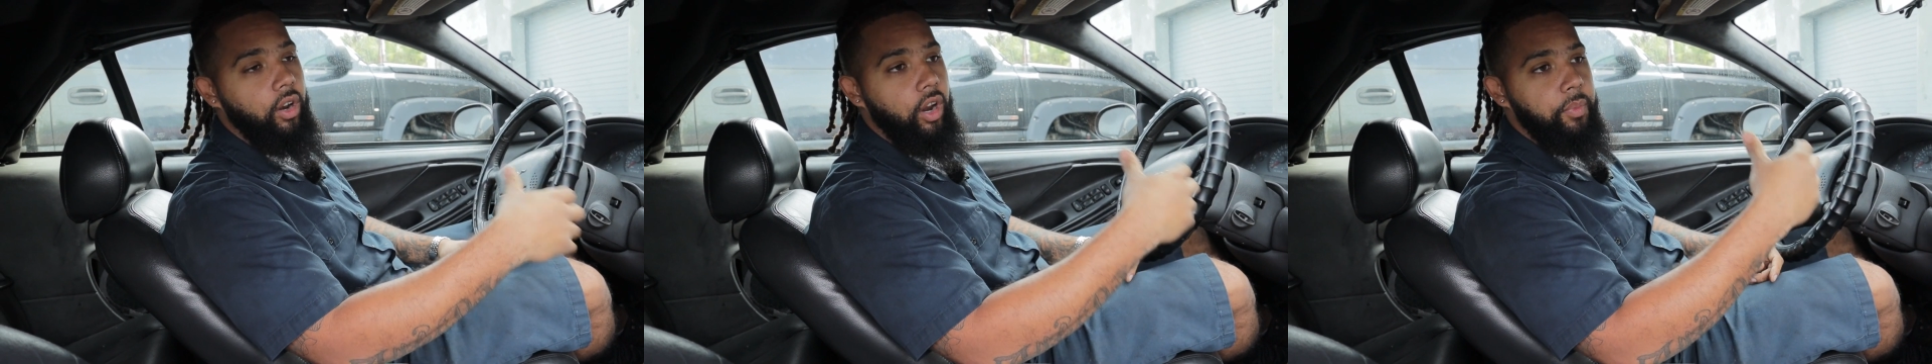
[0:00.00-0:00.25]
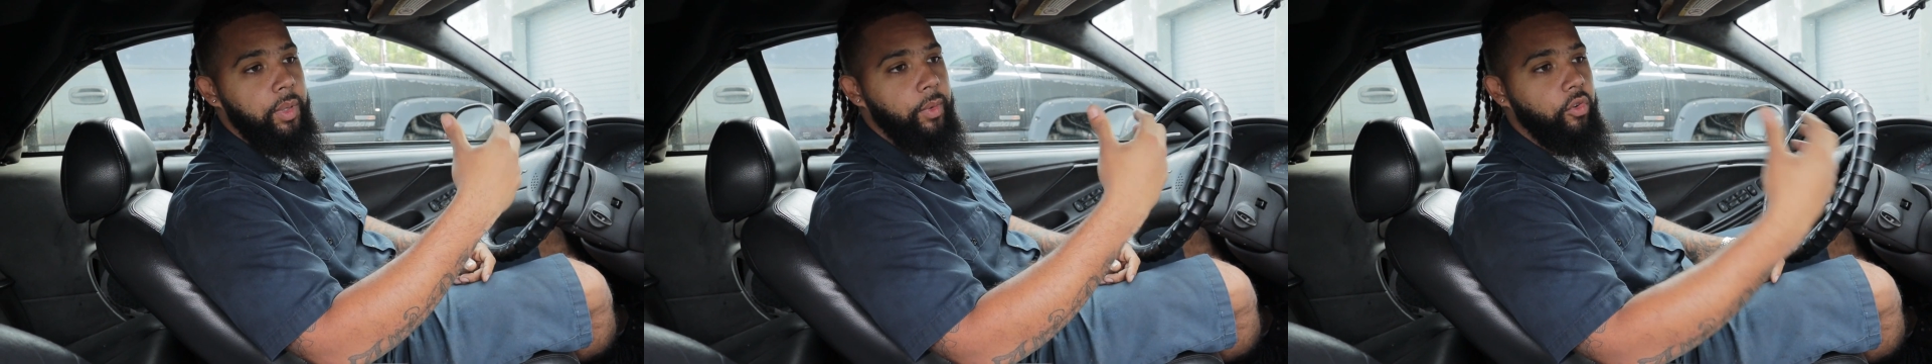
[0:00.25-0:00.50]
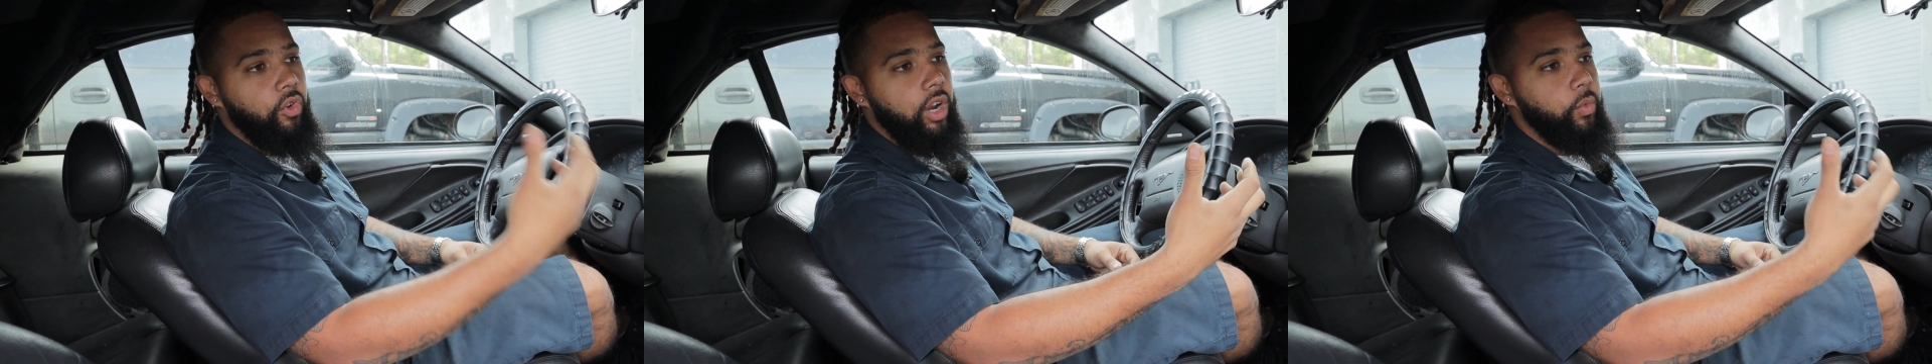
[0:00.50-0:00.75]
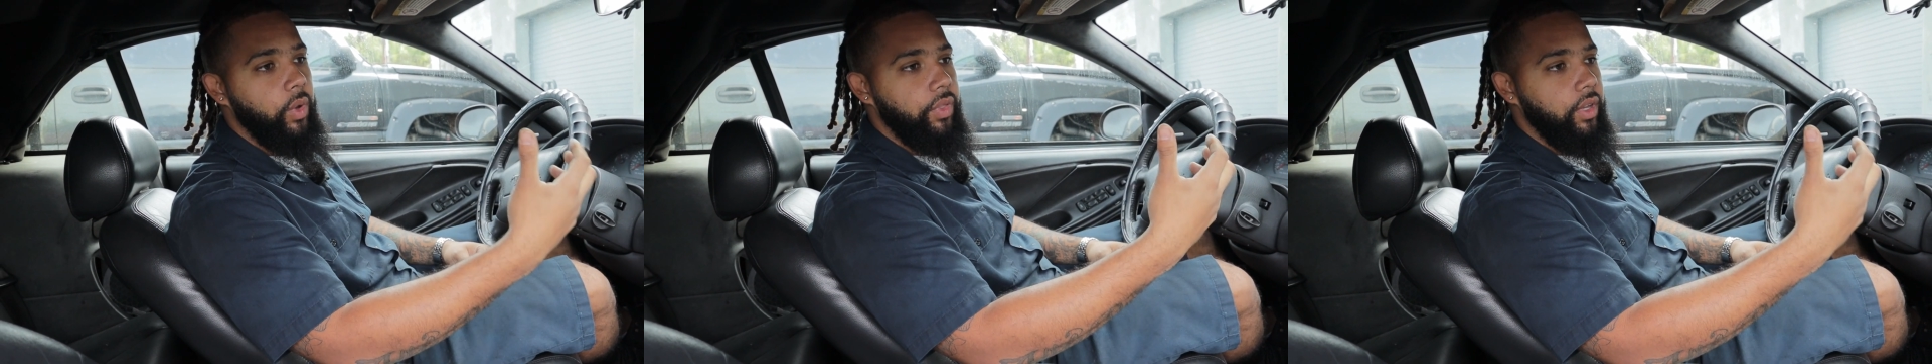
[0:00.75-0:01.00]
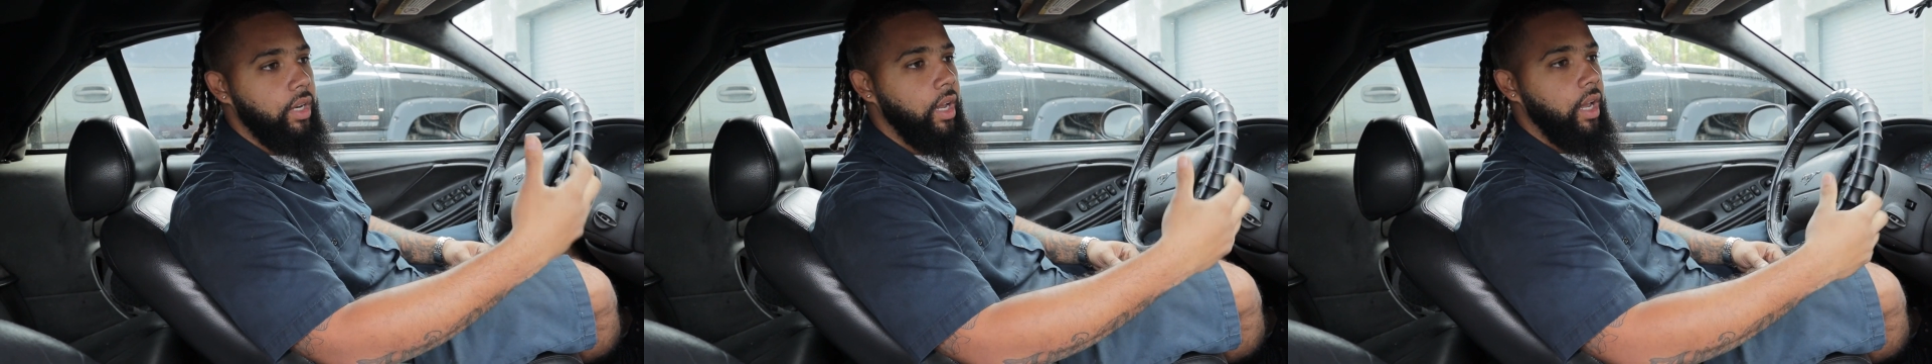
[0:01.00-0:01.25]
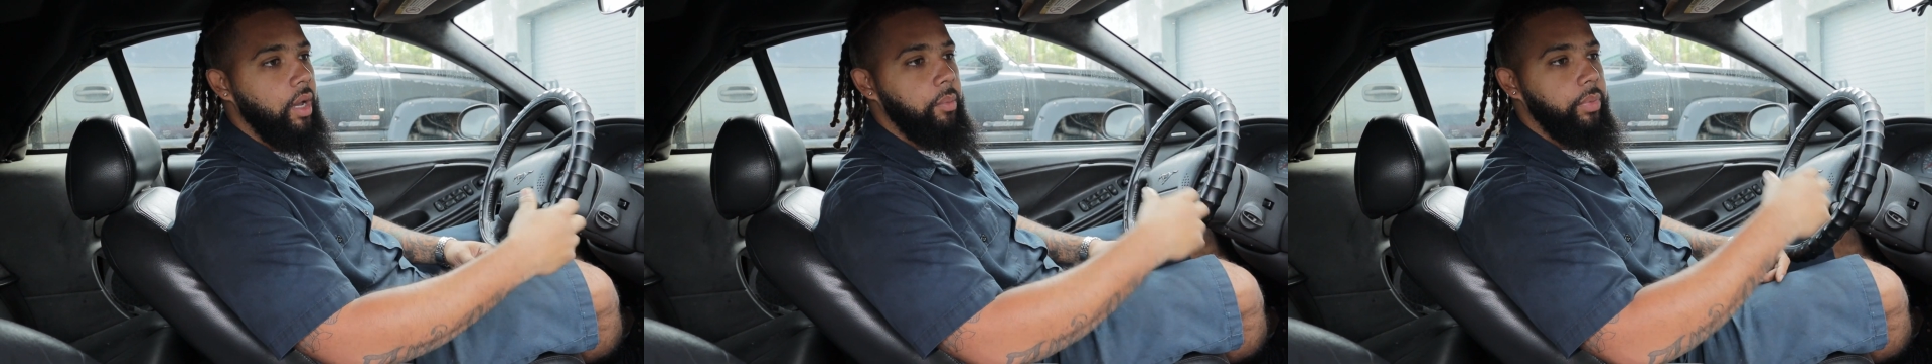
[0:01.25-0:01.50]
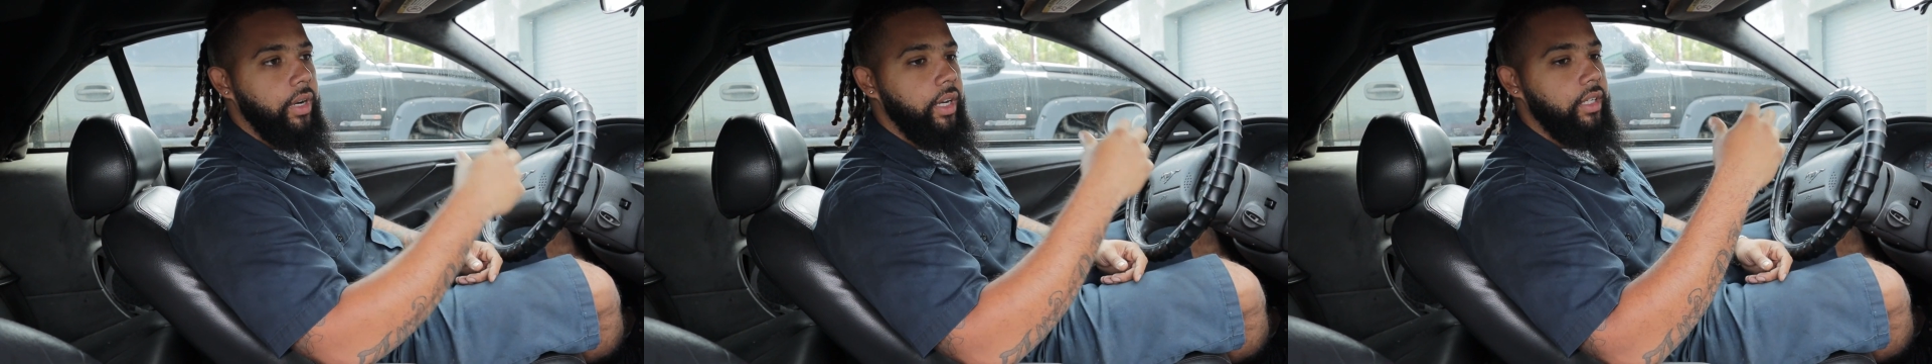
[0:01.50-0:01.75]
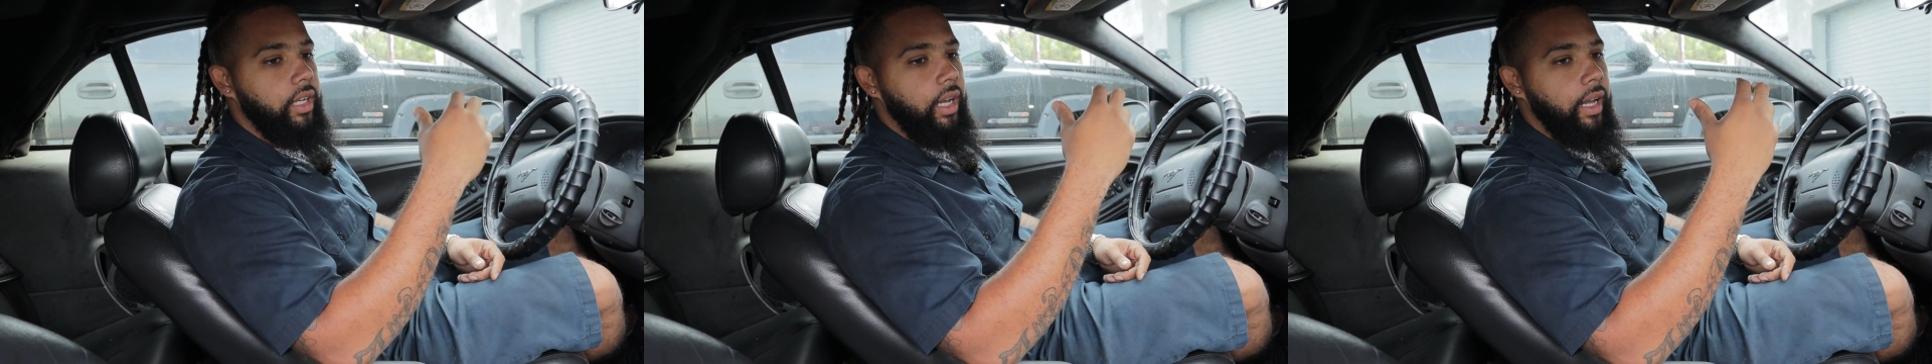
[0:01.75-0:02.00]
A lot of people run with it,
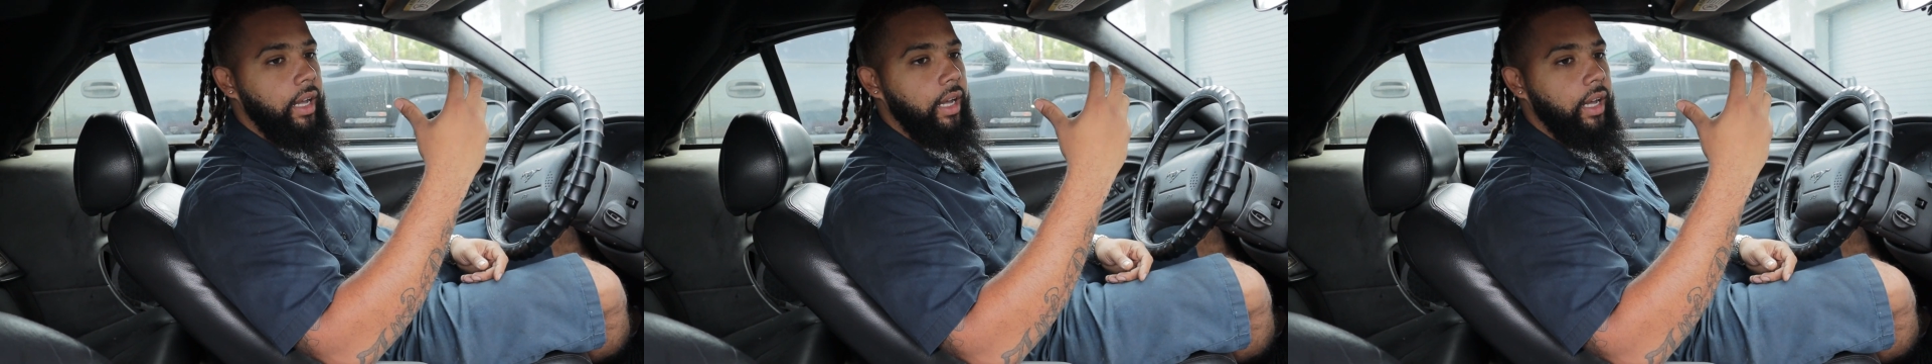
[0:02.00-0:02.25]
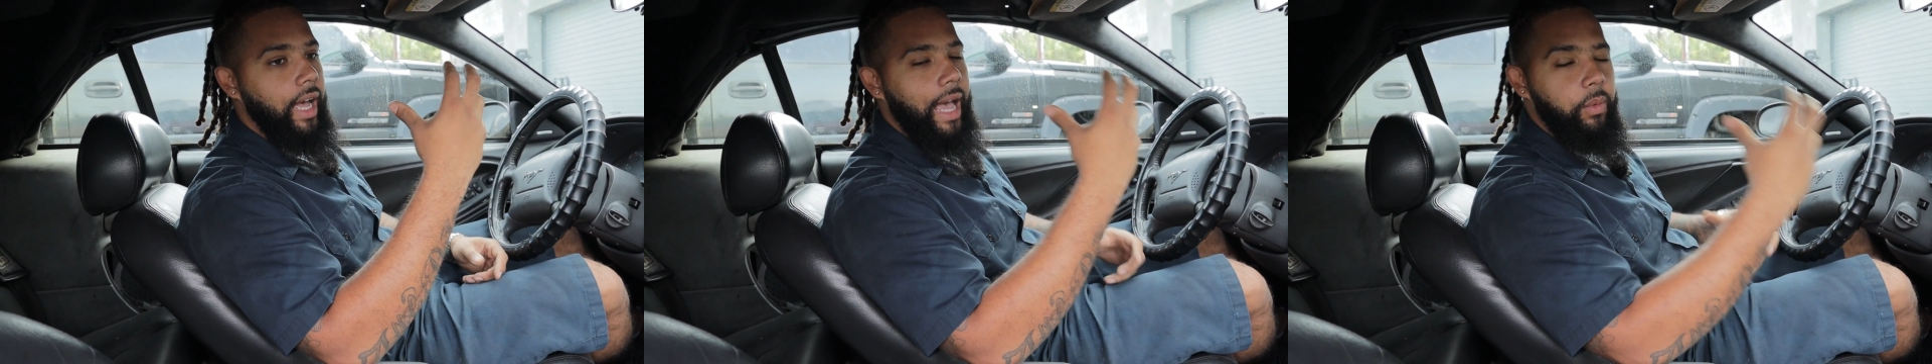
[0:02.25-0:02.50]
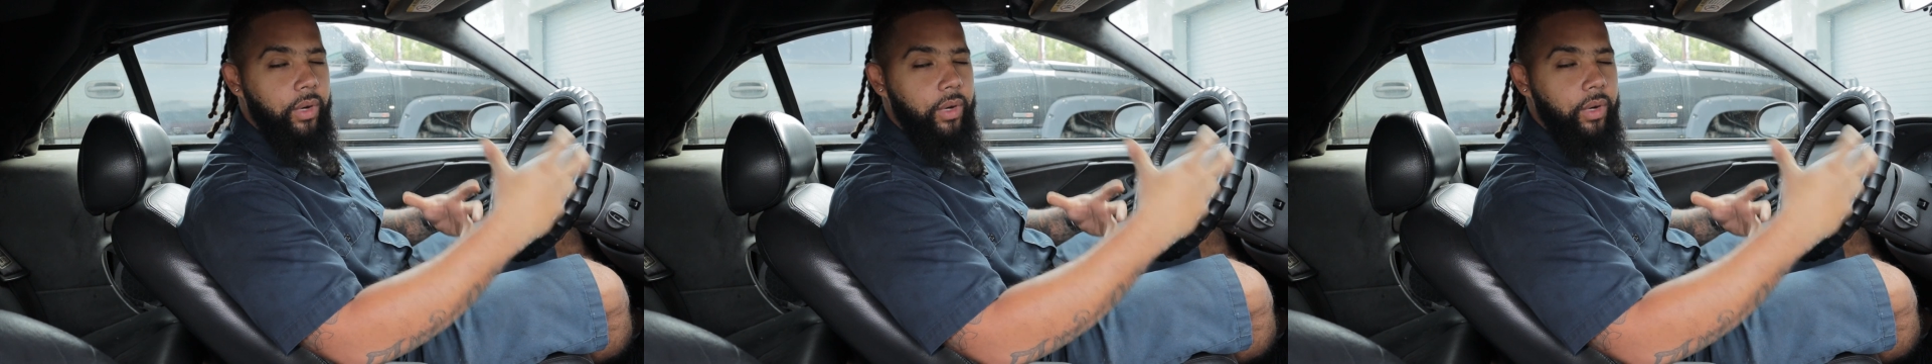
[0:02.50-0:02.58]
but I